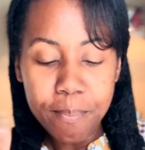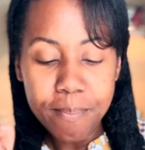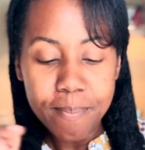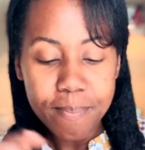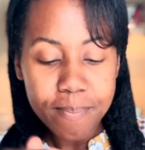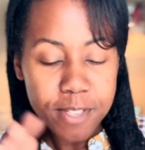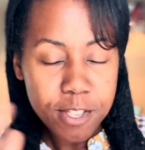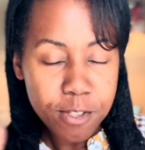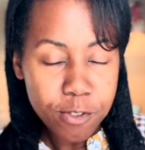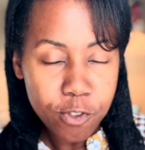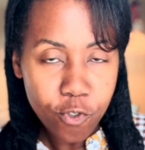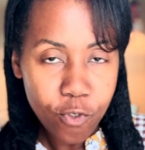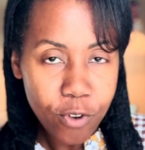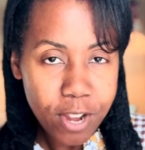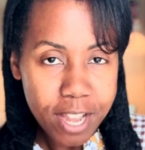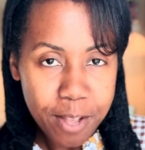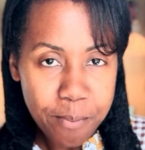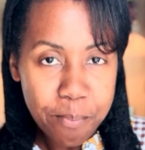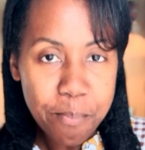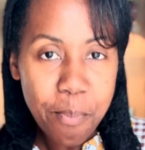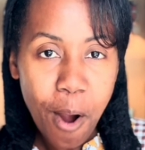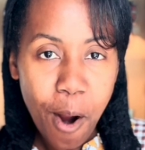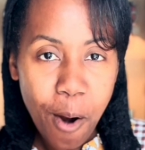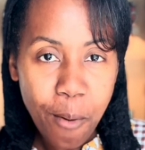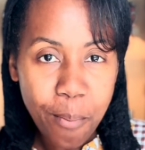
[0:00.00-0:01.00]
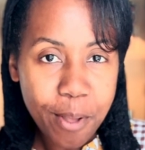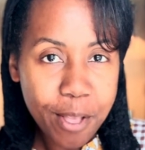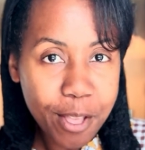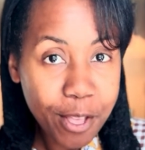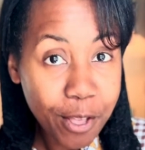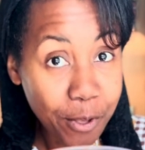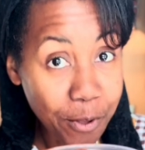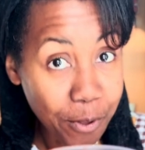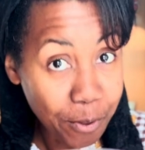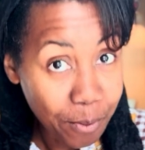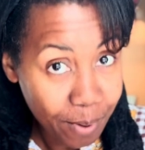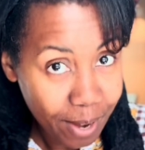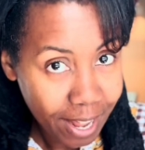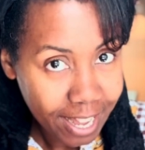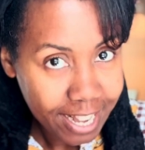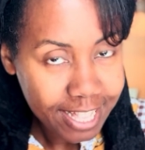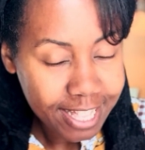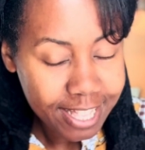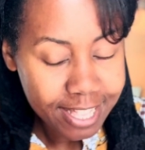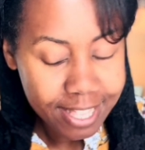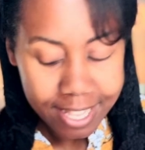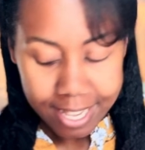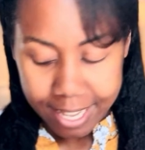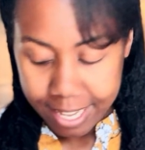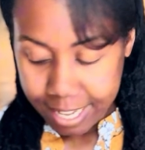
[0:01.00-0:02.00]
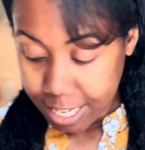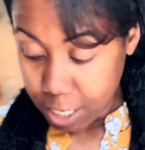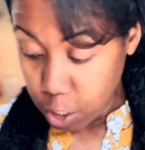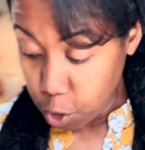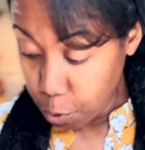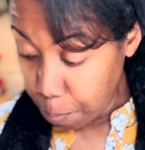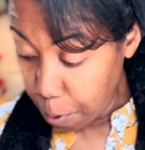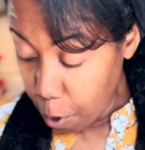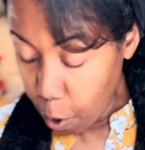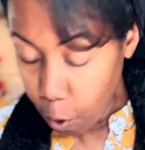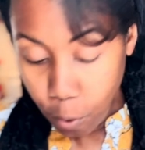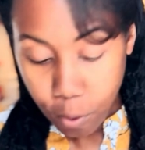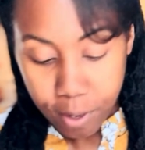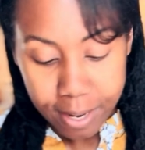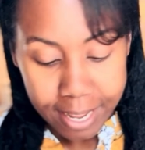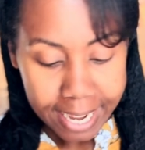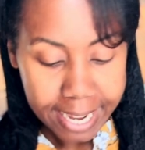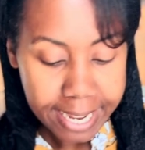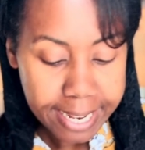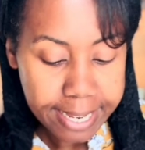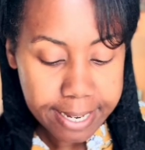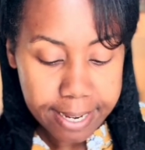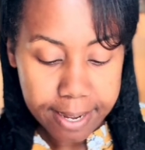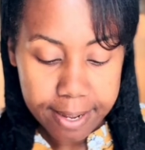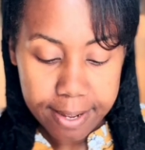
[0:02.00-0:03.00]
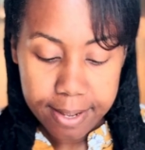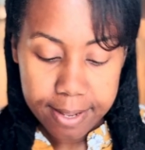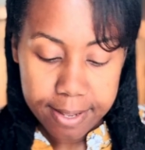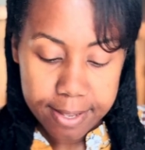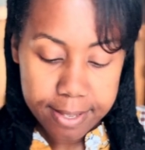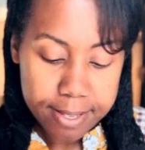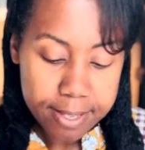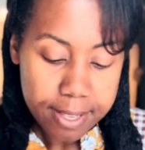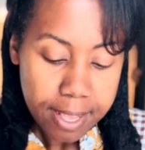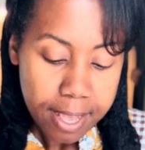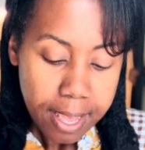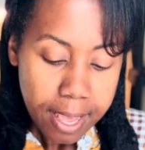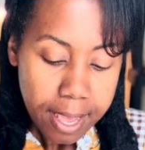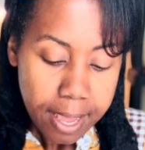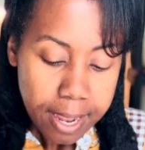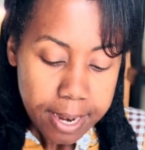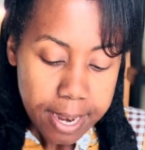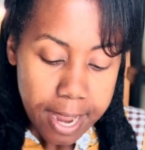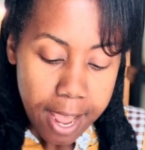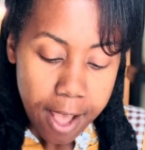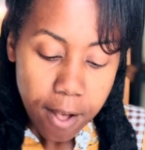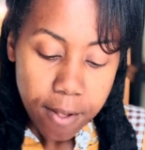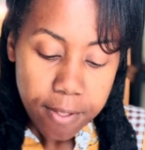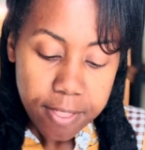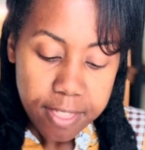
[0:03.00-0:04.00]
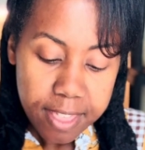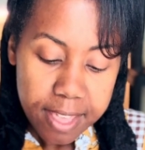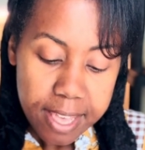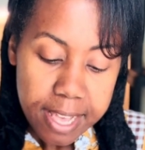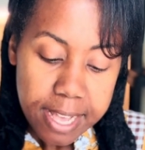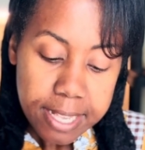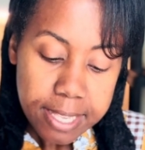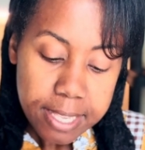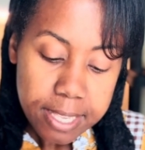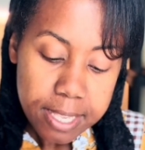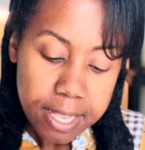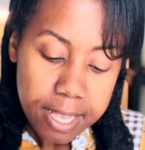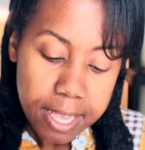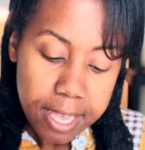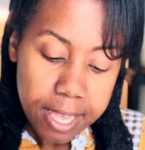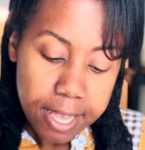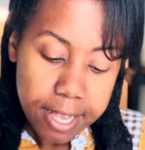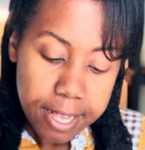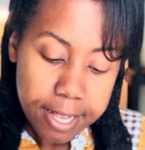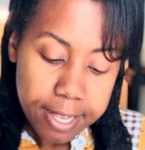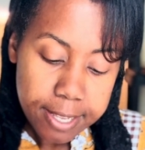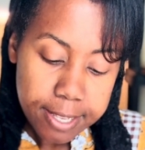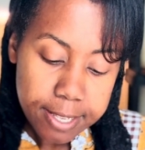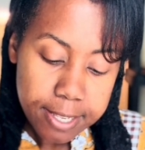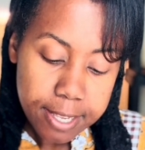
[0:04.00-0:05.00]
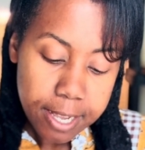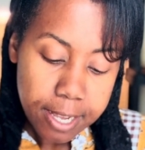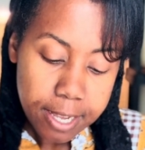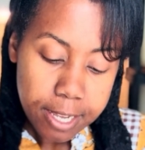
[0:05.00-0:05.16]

scream barbecue like the chipotle does. Now, this is